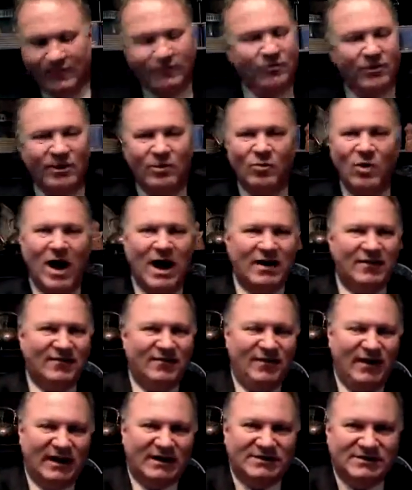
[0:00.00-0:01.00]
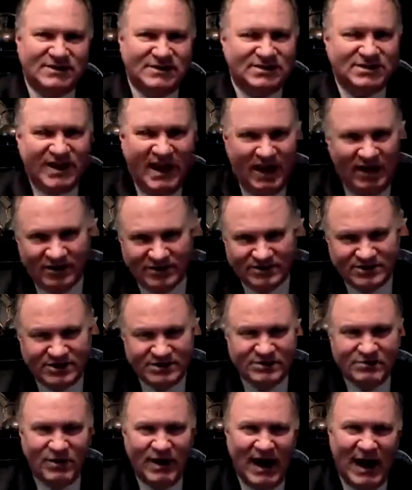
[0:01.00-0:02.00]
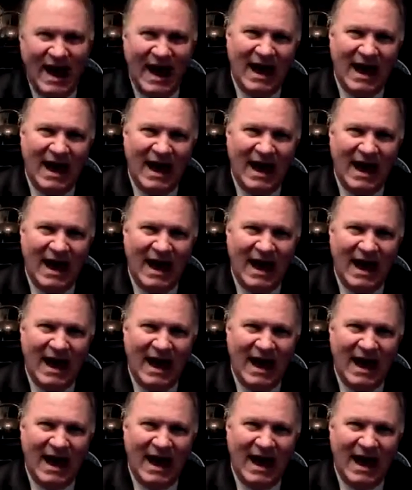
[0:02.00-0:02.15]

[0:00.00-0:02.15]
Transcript: if we want to fix the challenges we